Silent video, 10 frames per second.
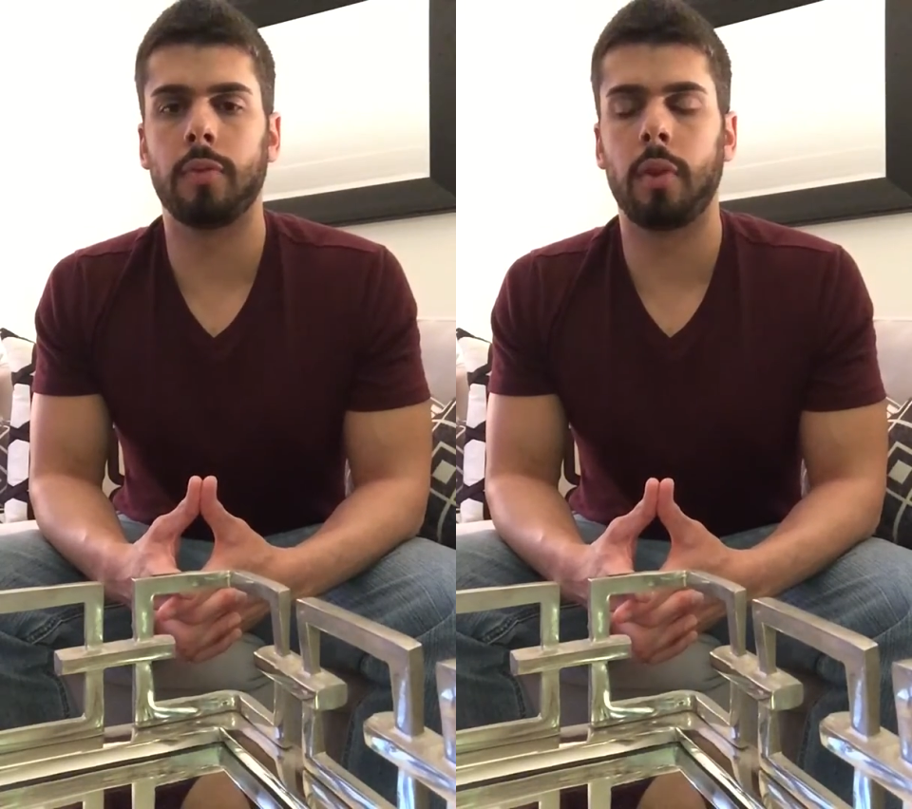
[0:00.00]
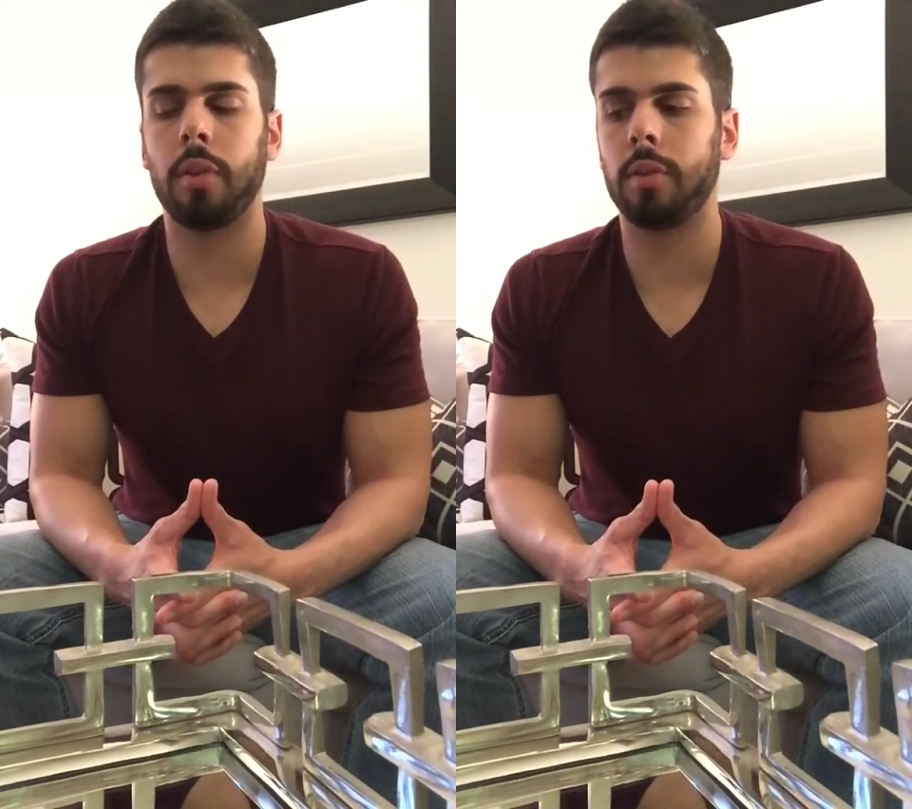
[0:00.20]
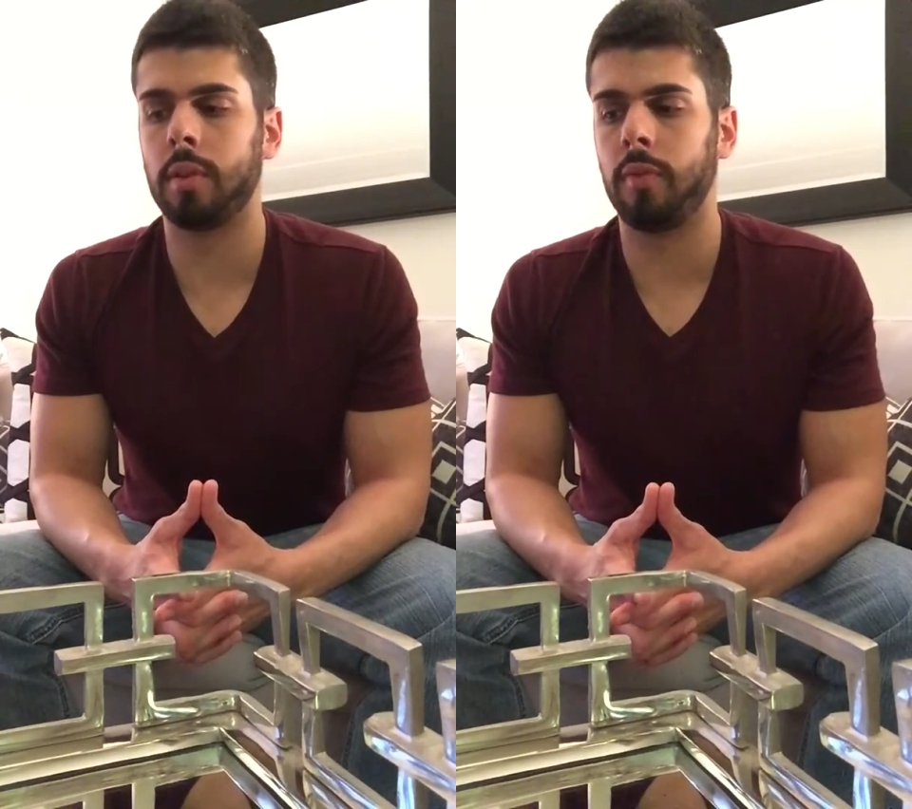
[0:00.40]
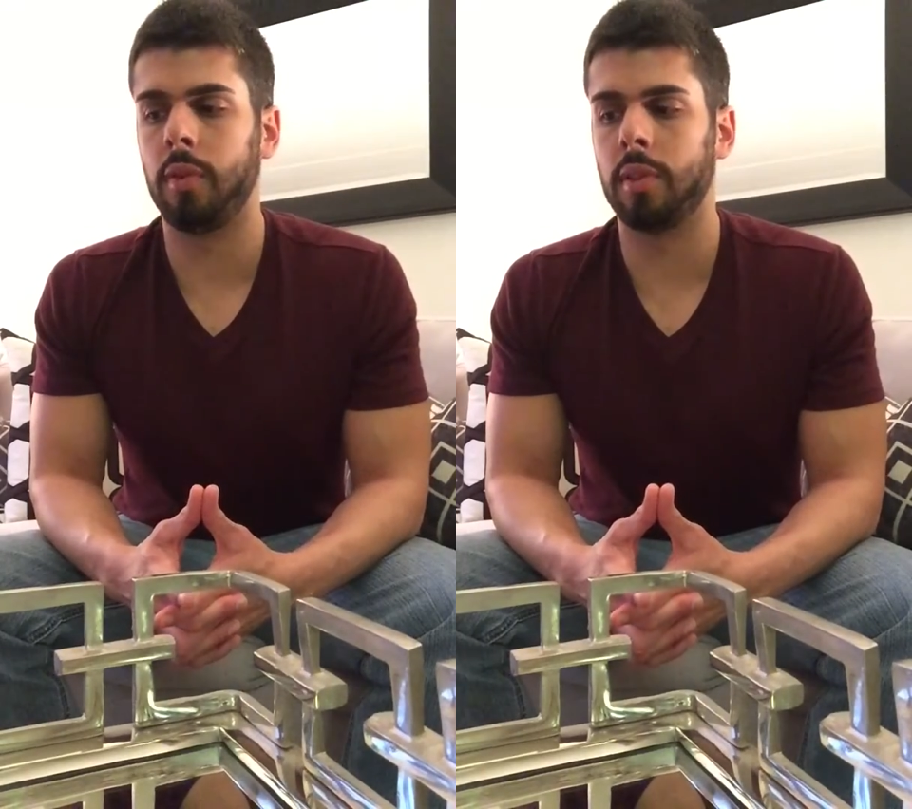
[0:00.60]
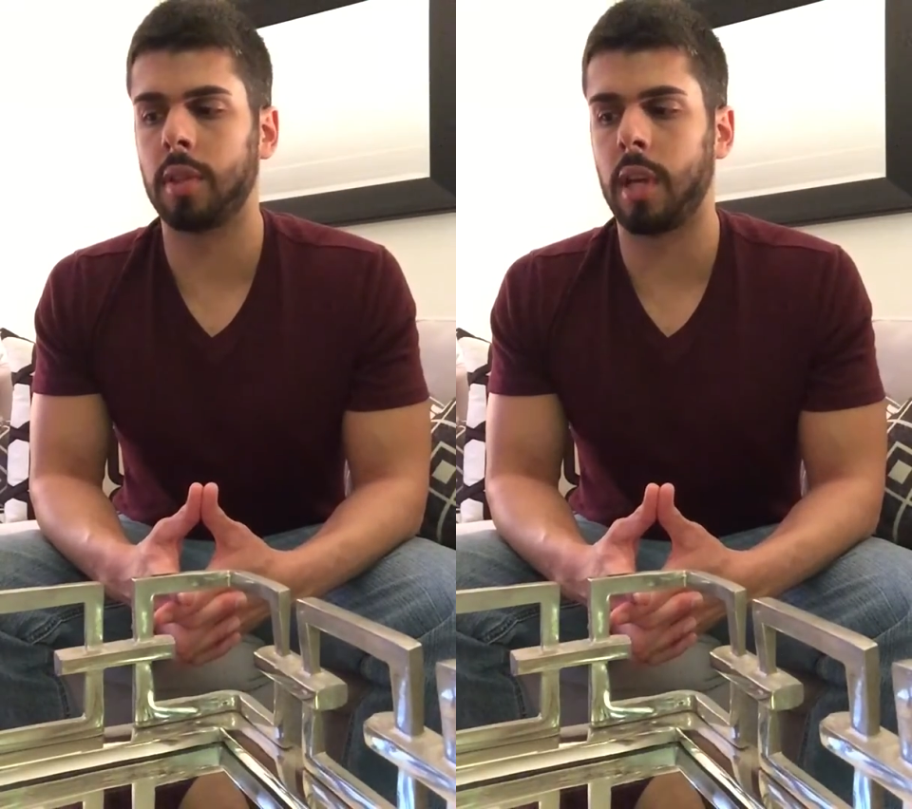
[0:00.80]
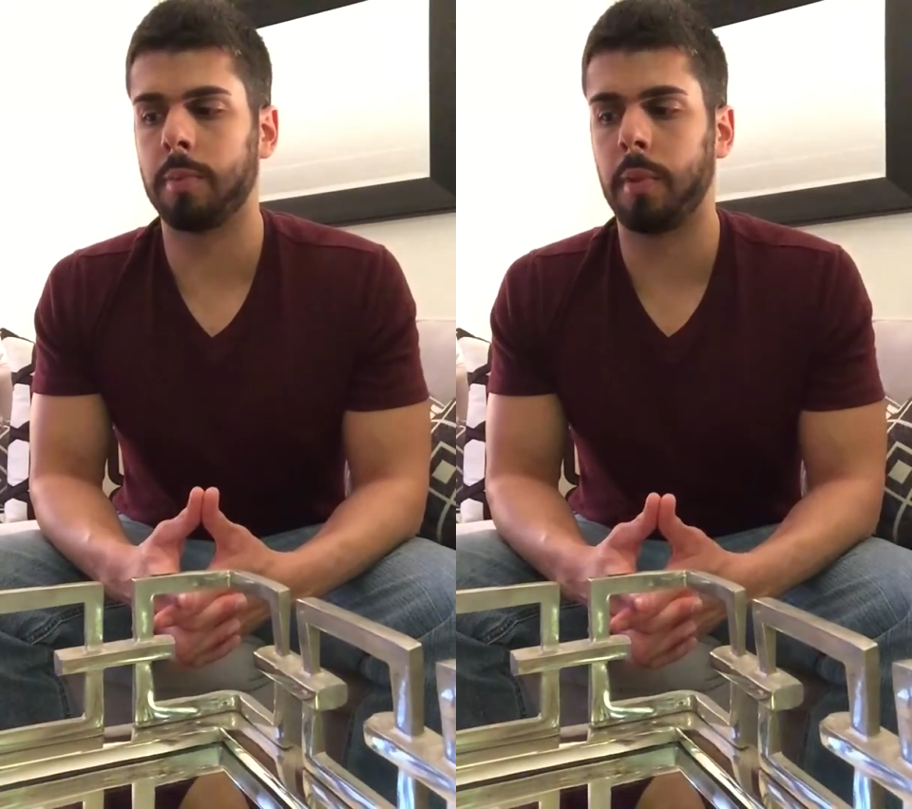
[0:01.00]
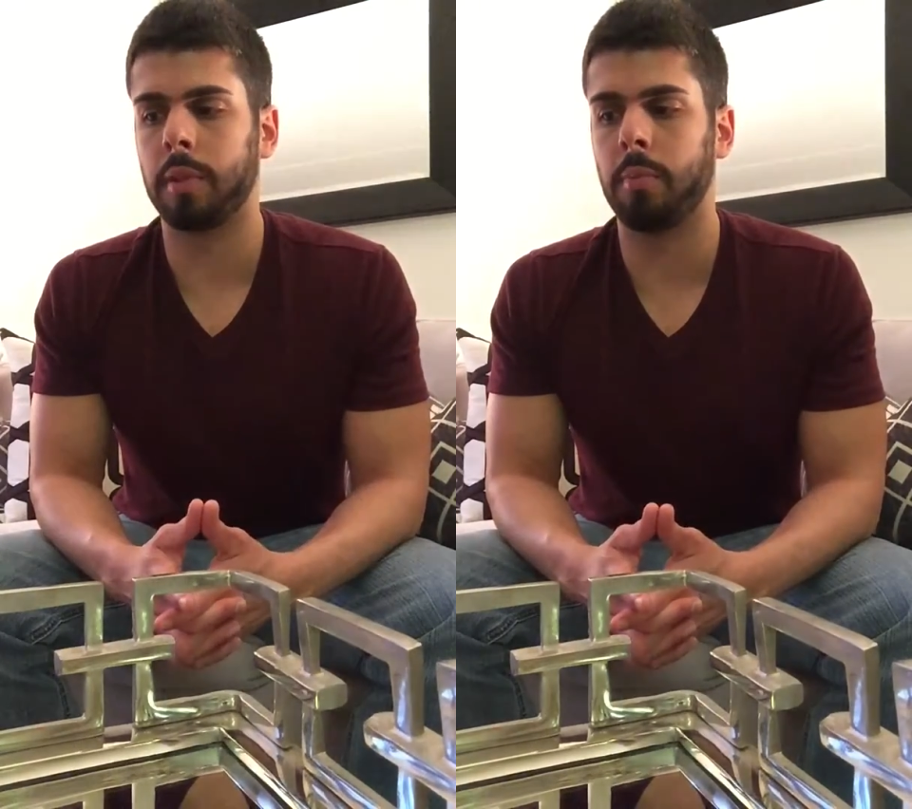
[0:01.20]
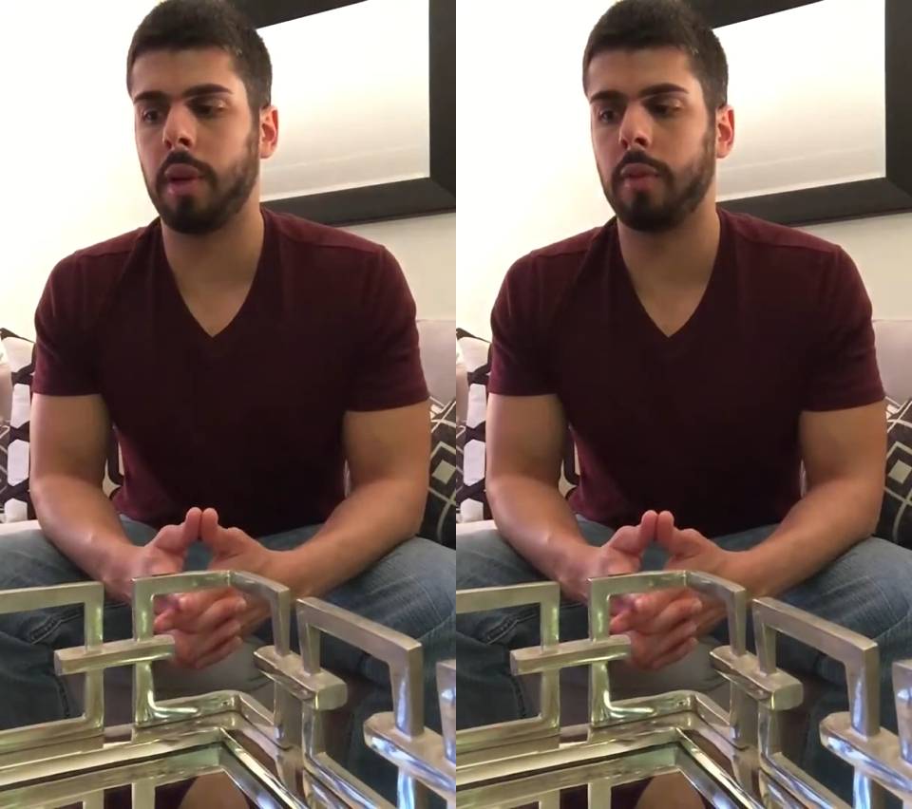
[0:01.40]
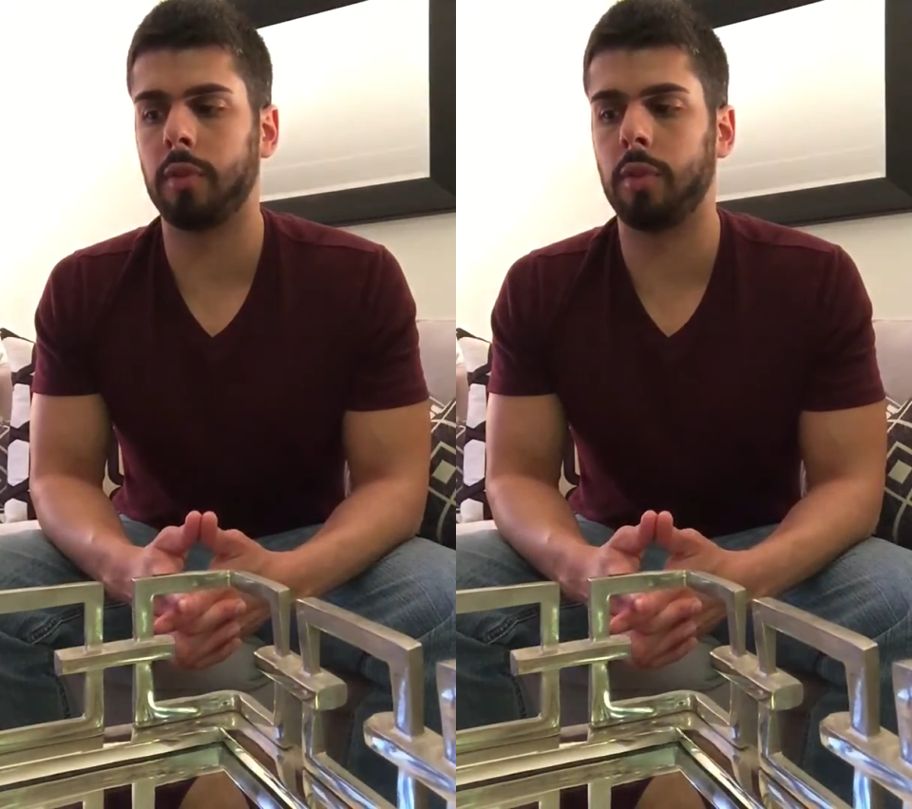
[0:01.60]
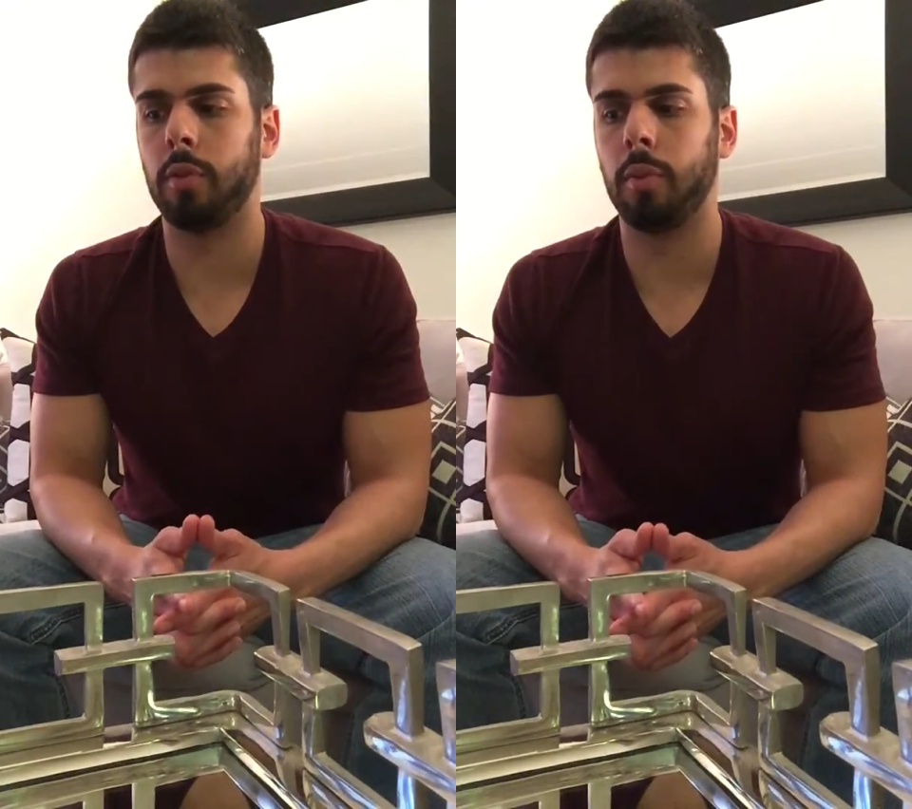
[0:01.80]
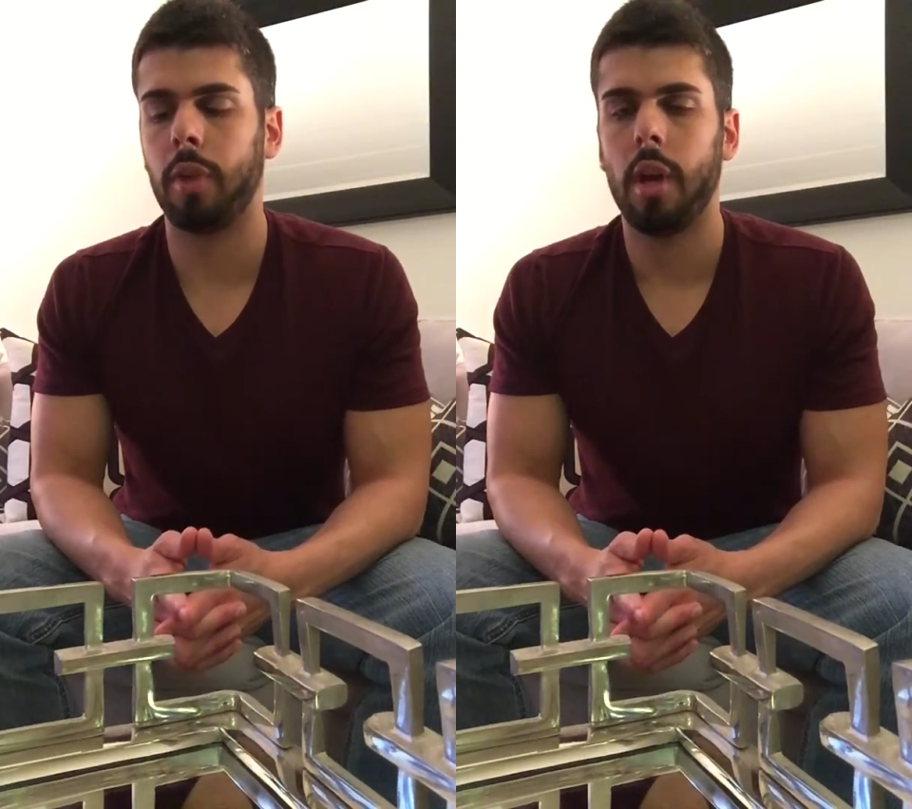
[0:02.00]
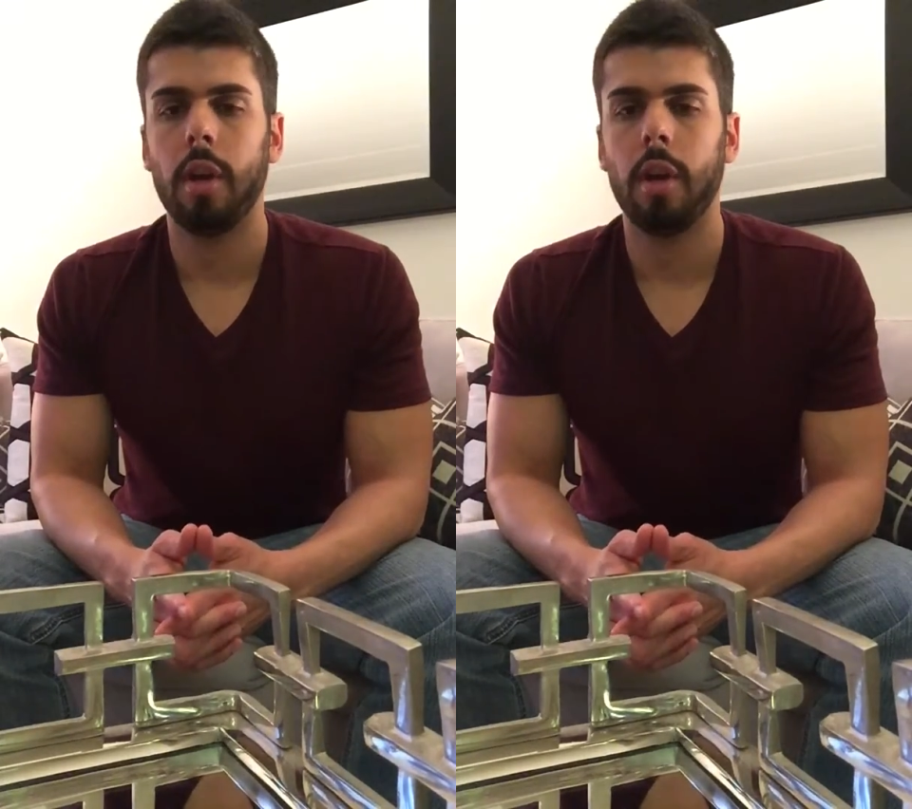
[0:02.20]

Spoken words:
For others of you, this aspect might have to do with,